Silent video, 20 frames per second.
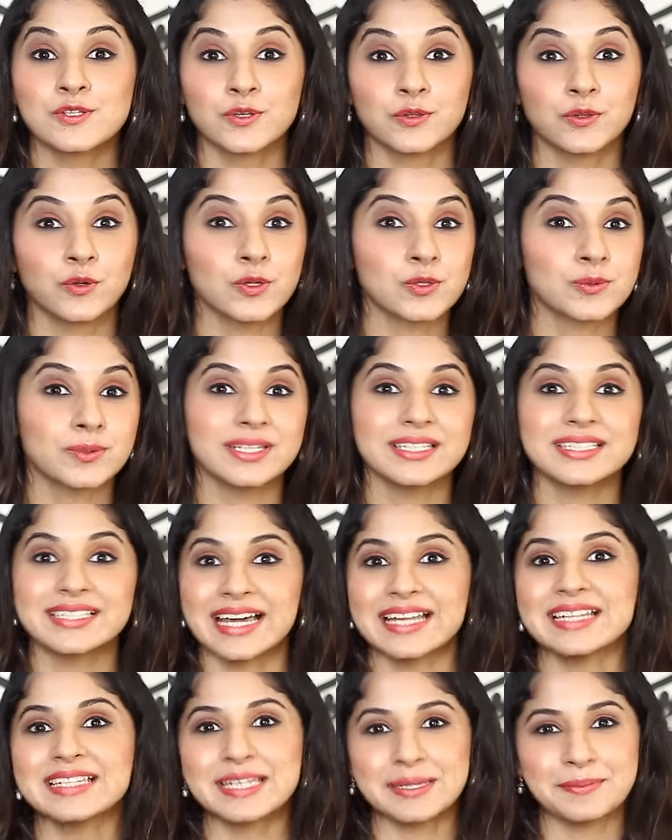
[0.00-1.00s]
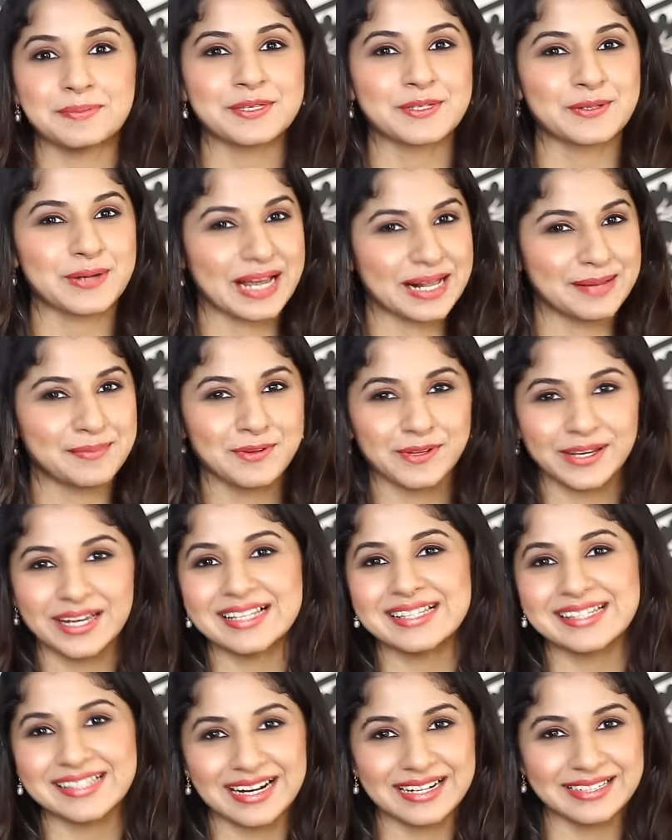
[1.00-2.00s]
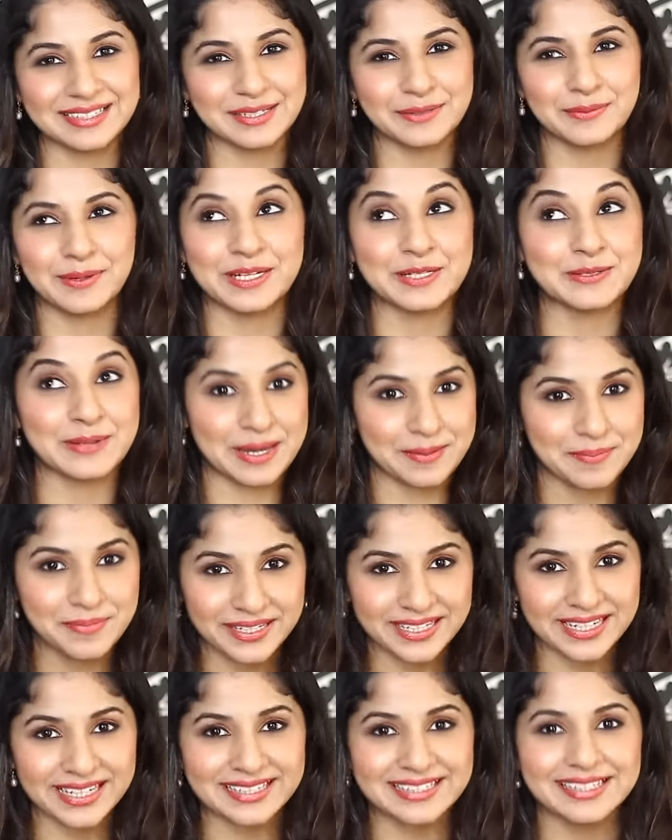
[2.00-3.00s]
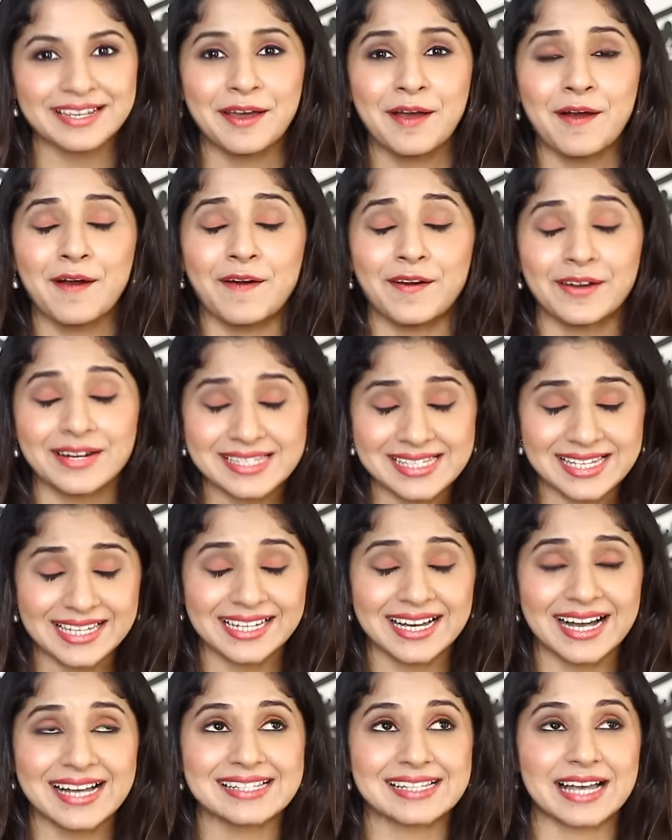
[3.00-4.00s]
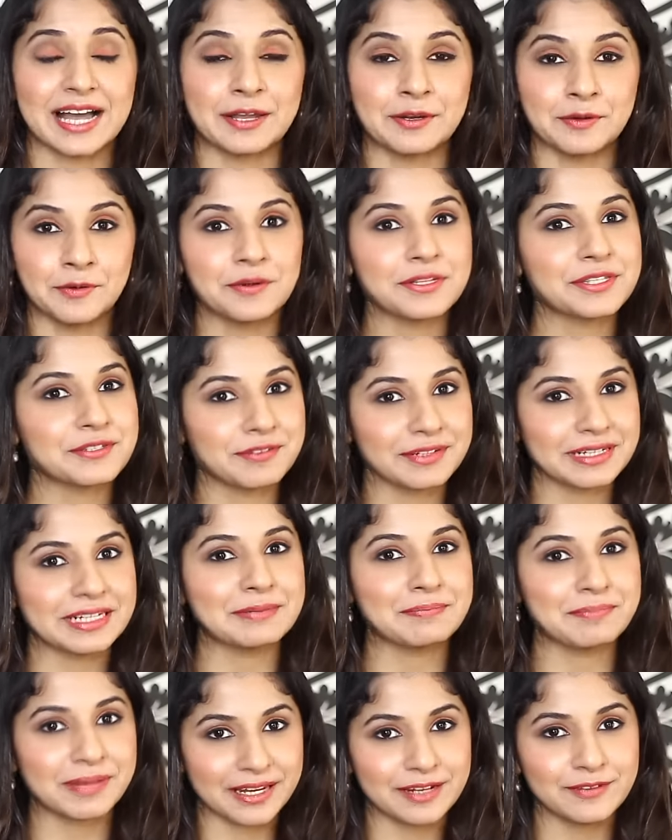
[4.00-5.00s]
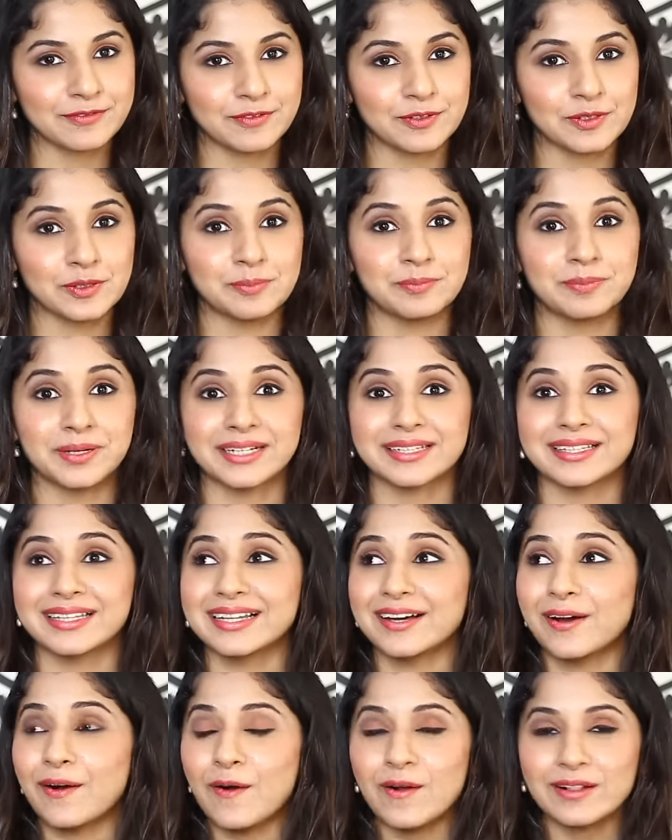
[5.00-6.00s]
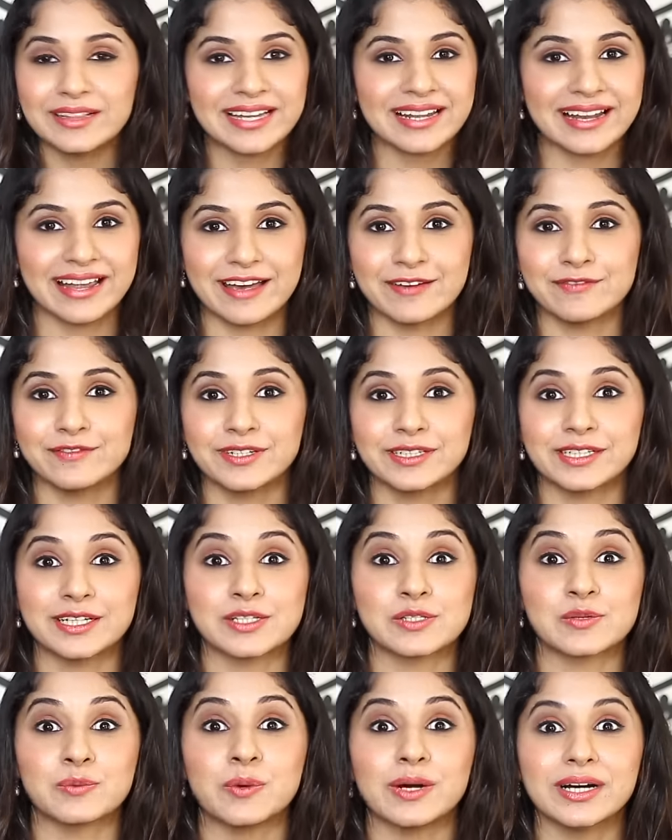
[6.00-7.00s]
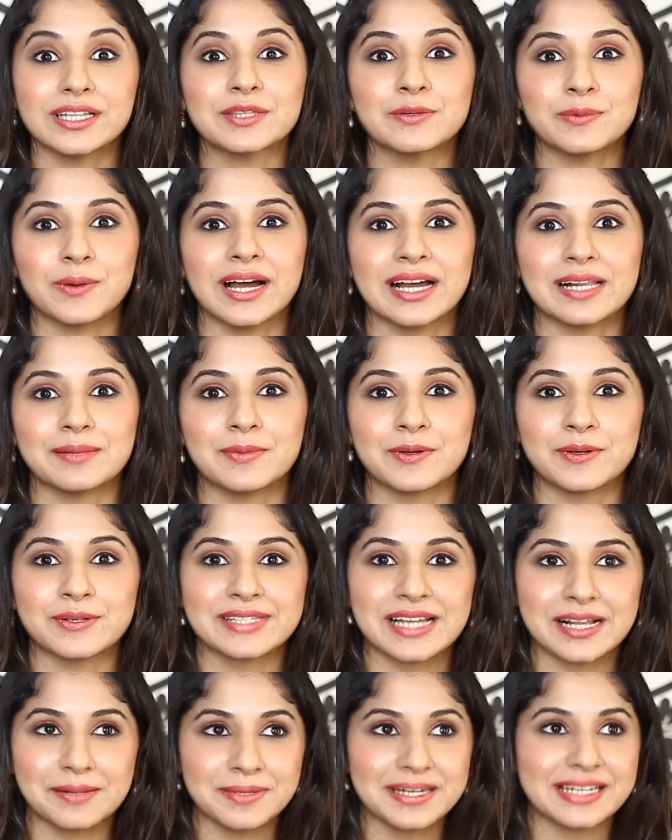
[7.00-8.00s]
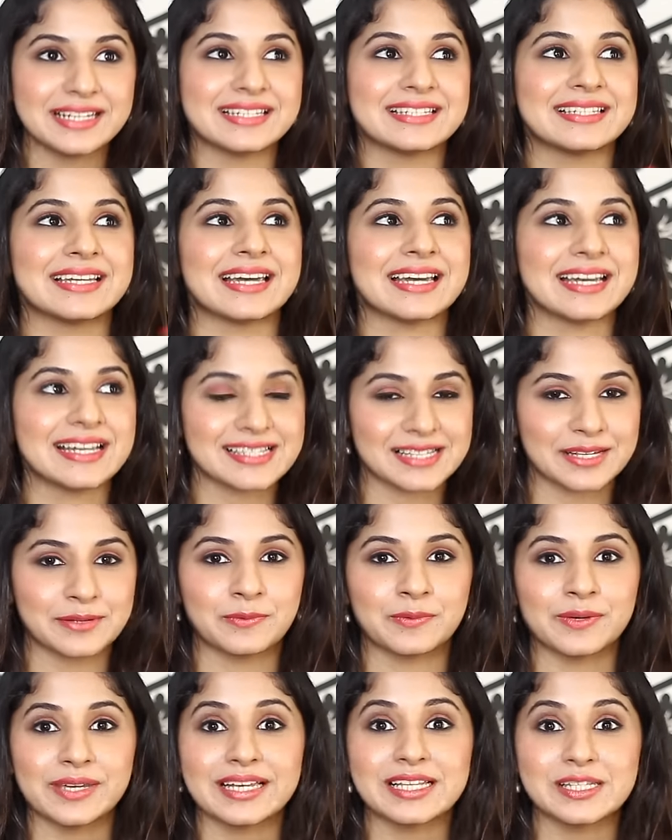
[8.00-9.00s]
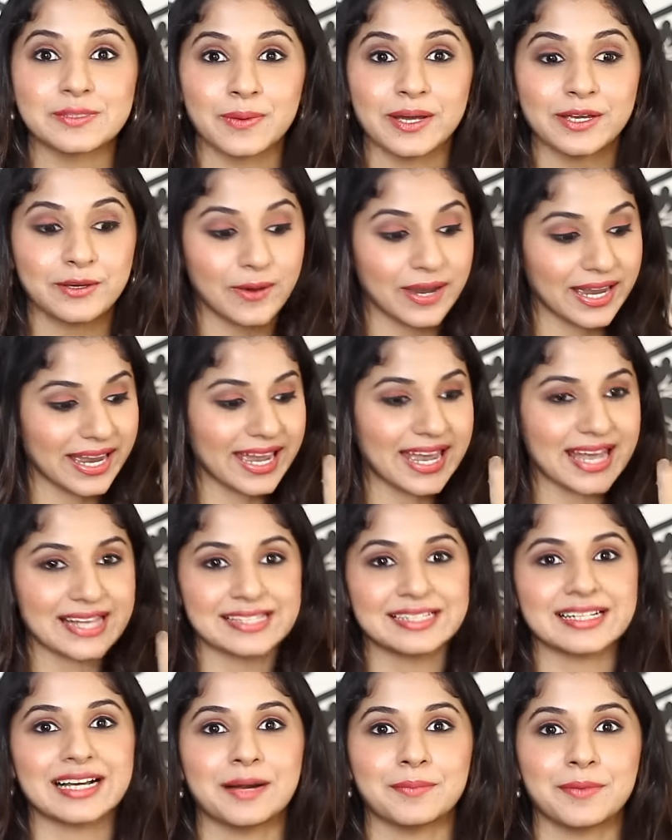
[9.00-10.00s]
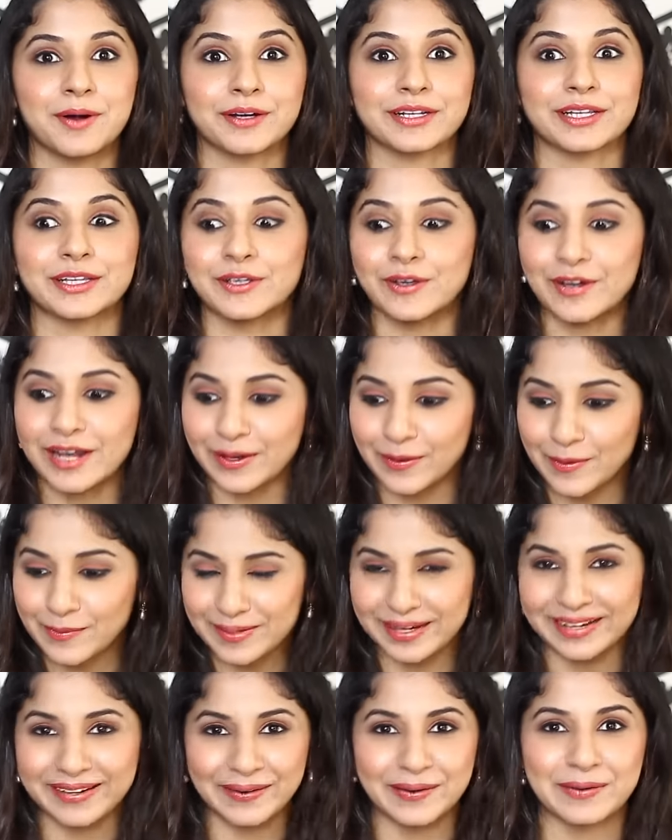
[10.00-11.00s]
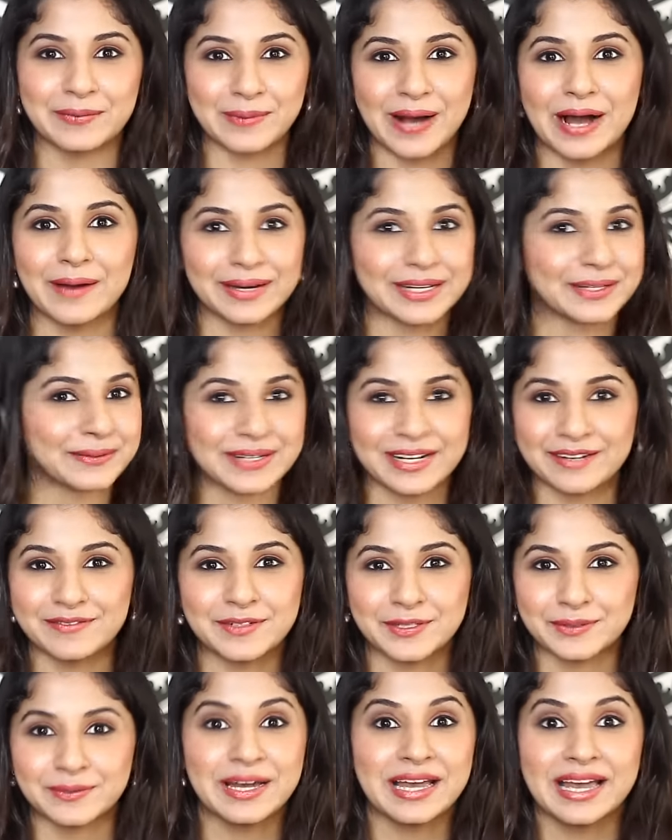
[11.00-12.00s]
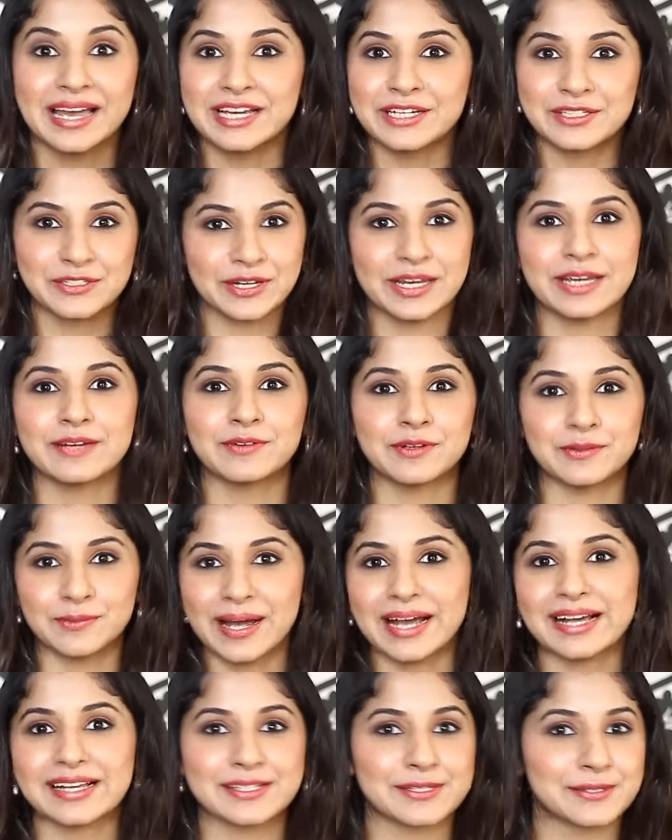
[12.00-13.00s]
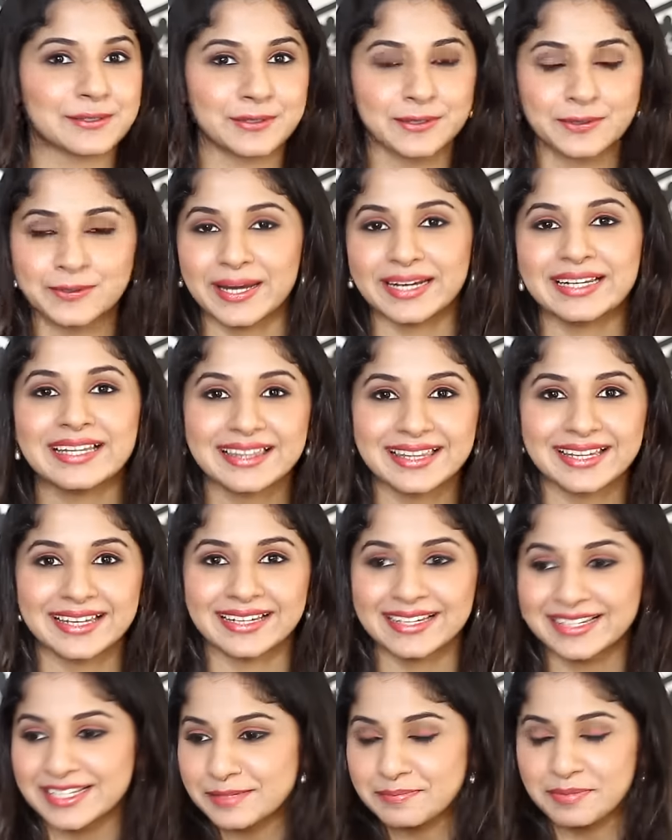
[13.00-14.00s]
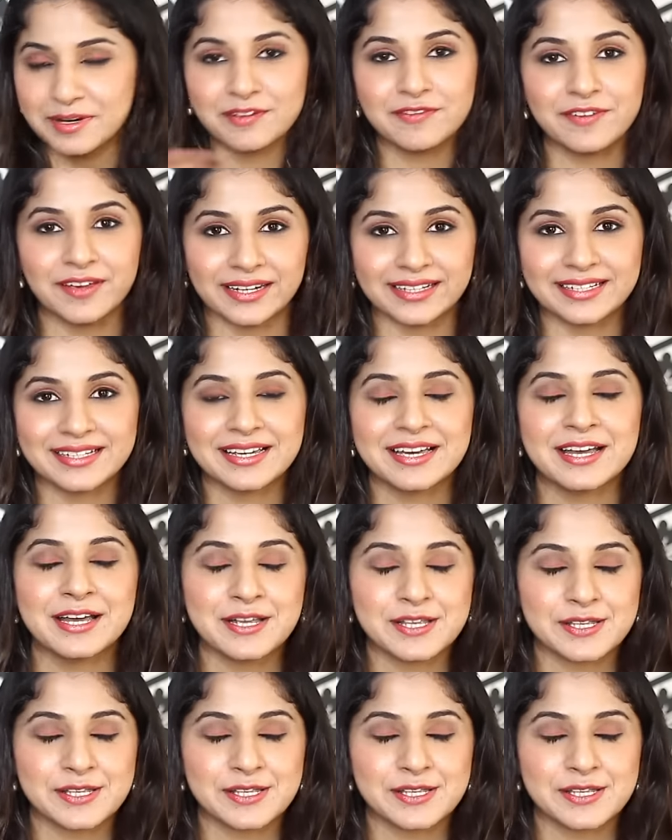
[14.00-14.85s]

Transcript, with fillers: So those were the 10 tips to help you get started when you epilate. Honestly guys, I know it's really painful, but all that effort is worthwhile because there'll be days and weeks where your hair hasn't come out and you're like, oh my god, wow, I don't have to shave or wax or do anything, it's perfect.